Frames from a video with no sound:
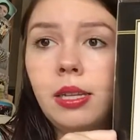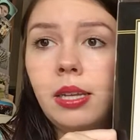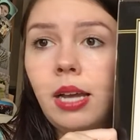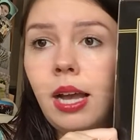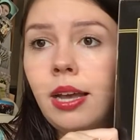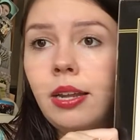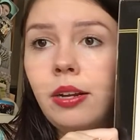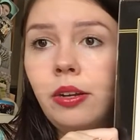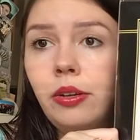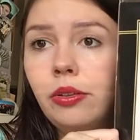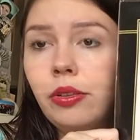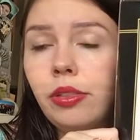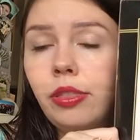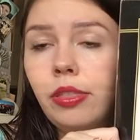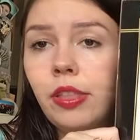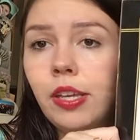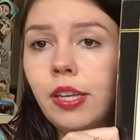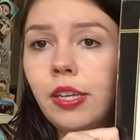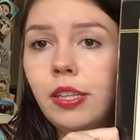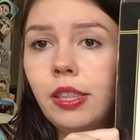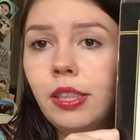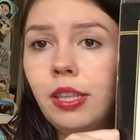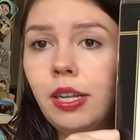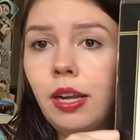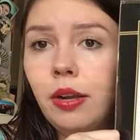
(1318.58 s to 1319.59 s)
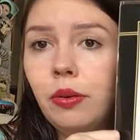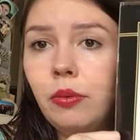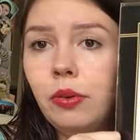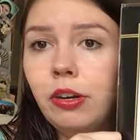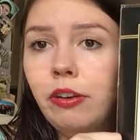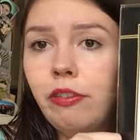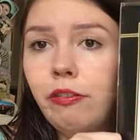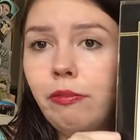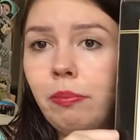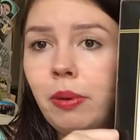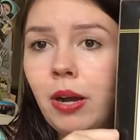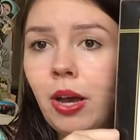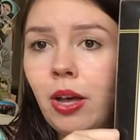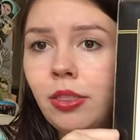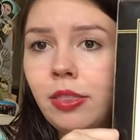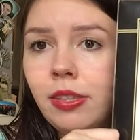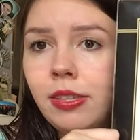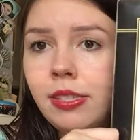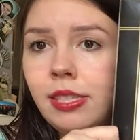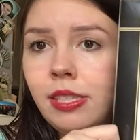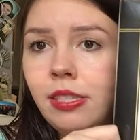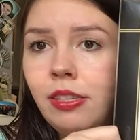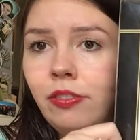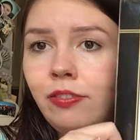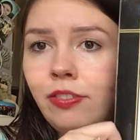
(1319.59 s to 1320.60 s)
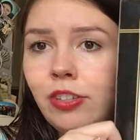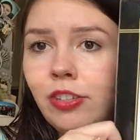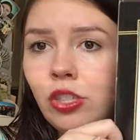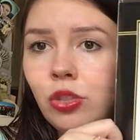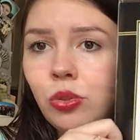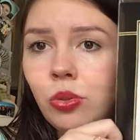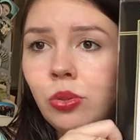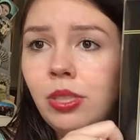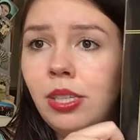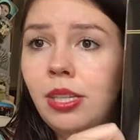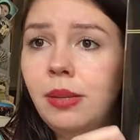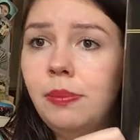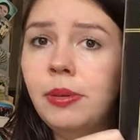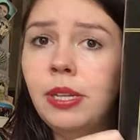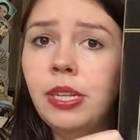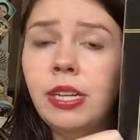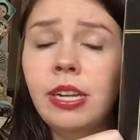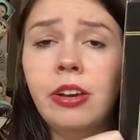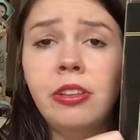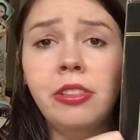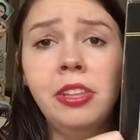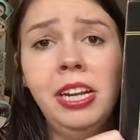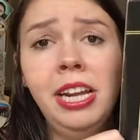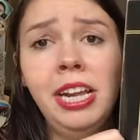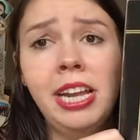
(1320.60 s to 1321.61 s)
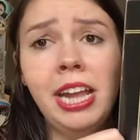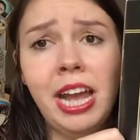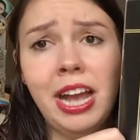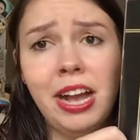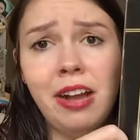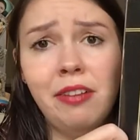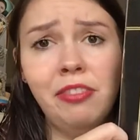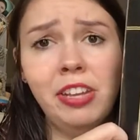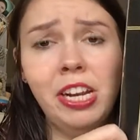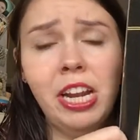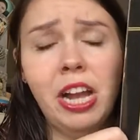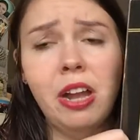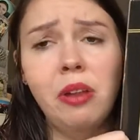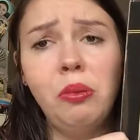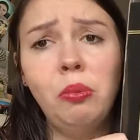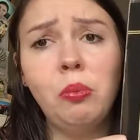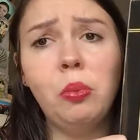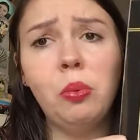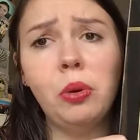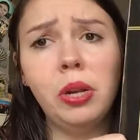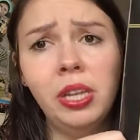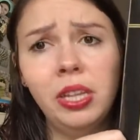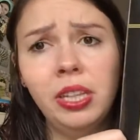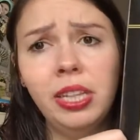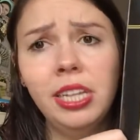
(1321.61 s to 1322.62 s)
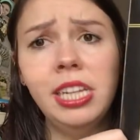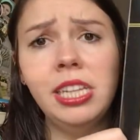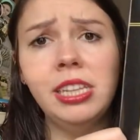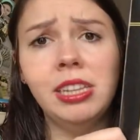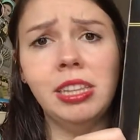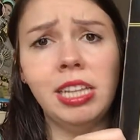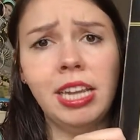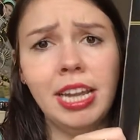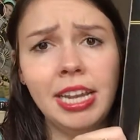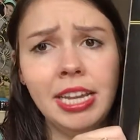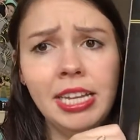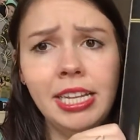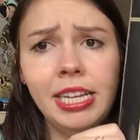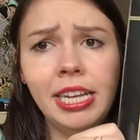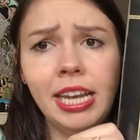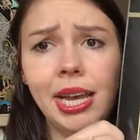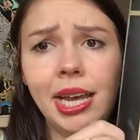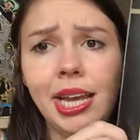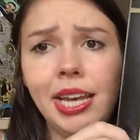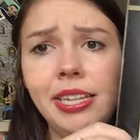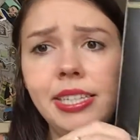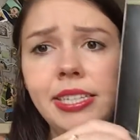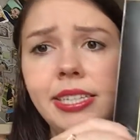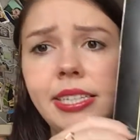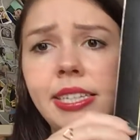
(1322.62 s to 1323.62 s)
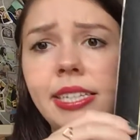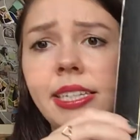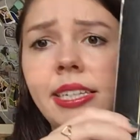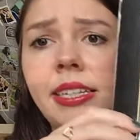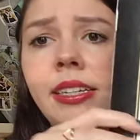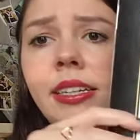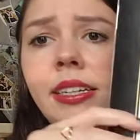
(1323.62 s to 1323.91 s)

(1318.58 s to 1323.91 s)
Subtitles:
I don't think that I would have bought this individually, but now that I have it, I really like it.